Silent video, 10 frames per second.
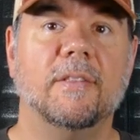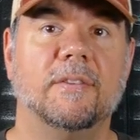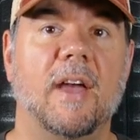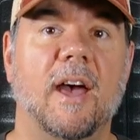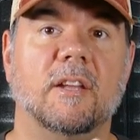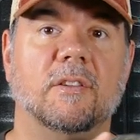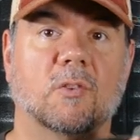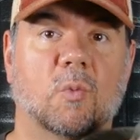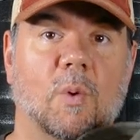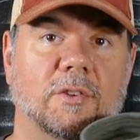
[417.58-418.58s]
This hat is
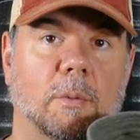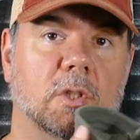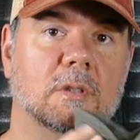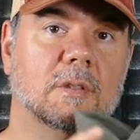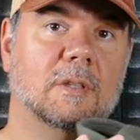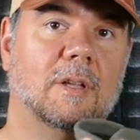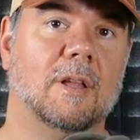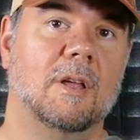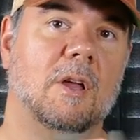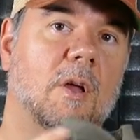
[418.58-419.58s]
crushable,
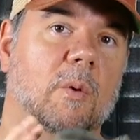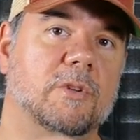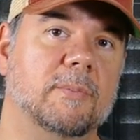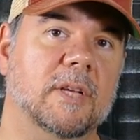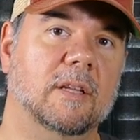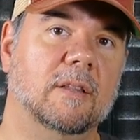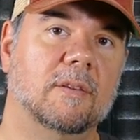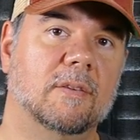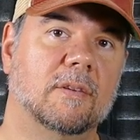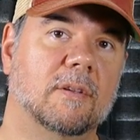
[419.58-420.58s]
which
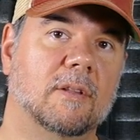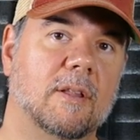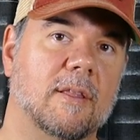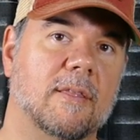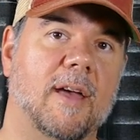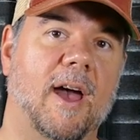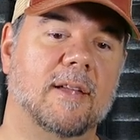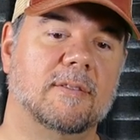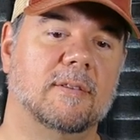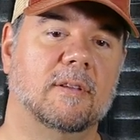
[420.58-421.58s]
means
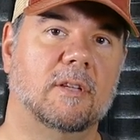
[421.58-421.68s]
that